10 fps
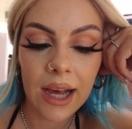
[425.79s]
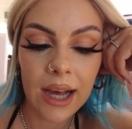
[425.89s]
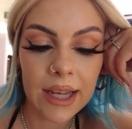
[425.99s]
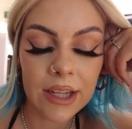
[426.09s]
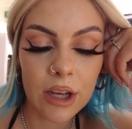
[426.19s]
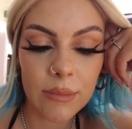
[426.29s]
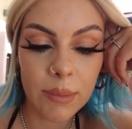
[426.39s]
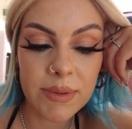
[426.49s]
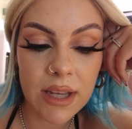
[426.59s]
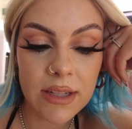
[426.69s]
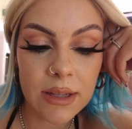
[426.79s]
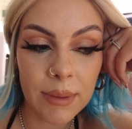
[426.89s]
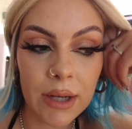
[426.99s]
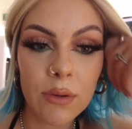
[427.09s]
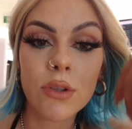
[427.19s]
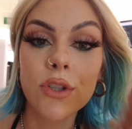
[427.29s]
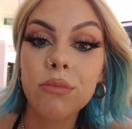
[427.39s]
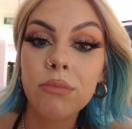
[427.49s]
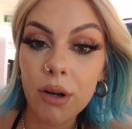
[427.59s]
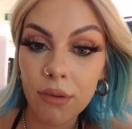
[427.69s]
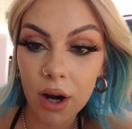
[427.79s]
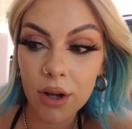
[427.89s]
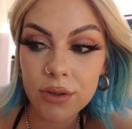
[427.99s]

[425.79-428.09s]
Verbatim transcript: and um, I'm sending them out tomorrow,